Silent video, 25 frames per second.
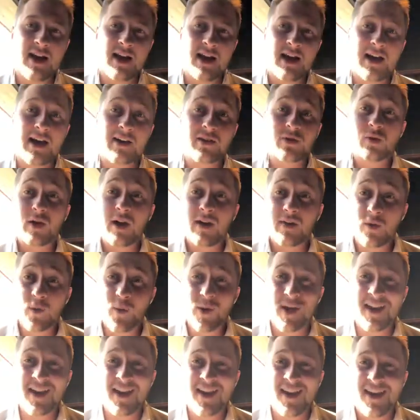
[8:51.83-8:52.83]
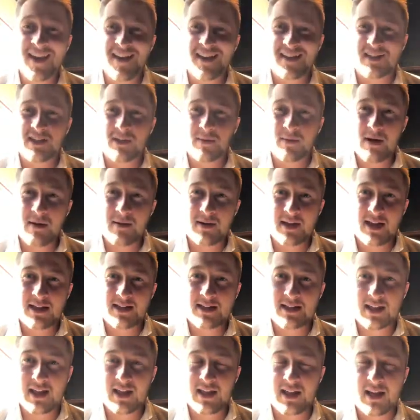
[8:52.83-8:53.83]
throughout the week to be able to get
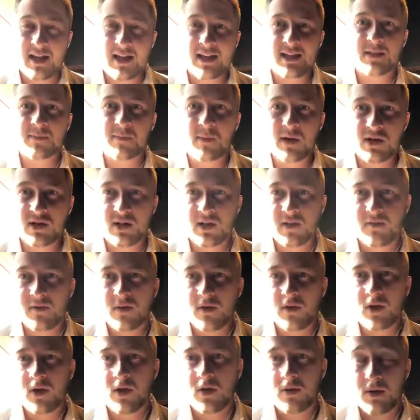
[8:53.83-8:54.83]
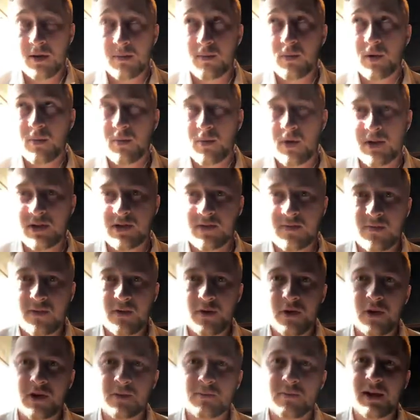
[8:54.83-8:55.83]
together, especially in preparation for
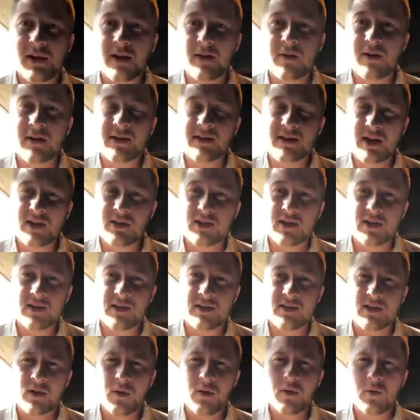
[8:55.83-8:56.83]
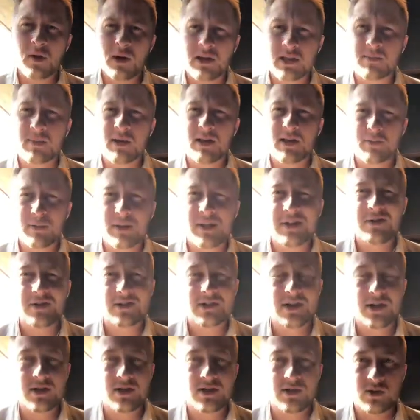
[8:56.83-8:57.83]
those plenary sessions. So we want to spend the plenary
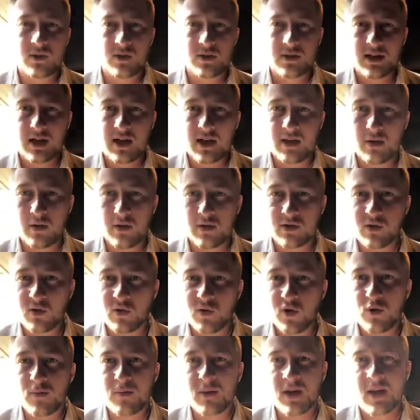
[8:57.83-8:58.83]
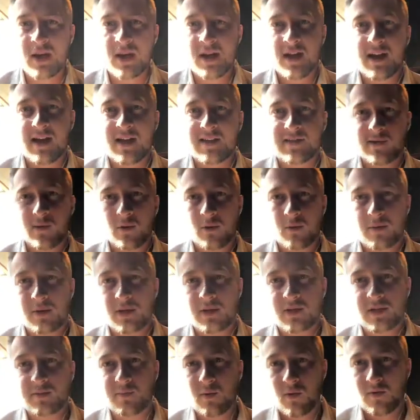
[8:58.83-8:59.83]
sessions all together as a group, and so we'll
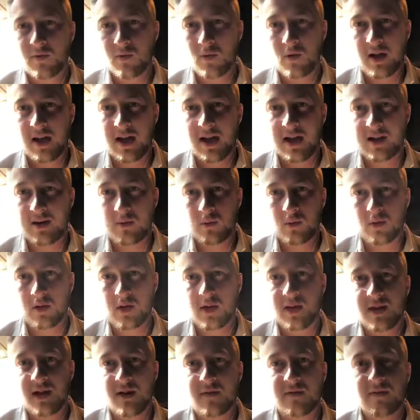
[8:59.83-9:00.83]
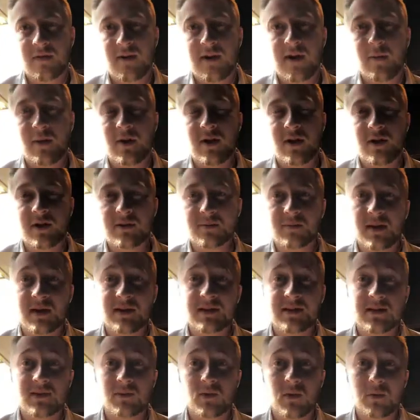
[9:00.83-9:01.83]
meet just beforehand and we'll identify one of those
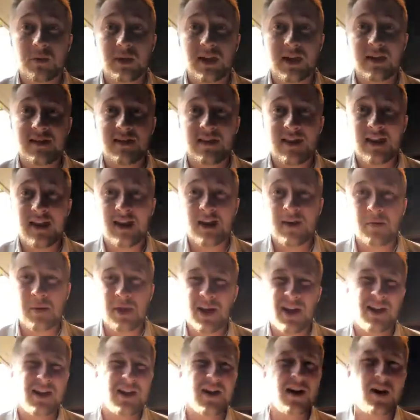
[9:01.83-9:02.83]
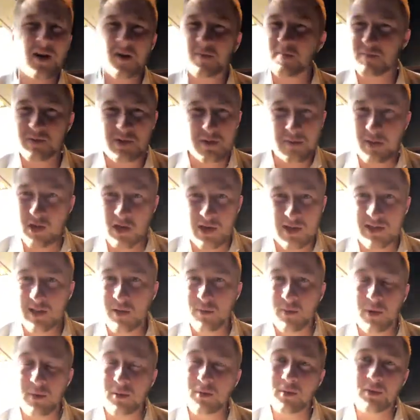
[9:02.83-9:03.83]
places when we get there. To be honest, I'll probably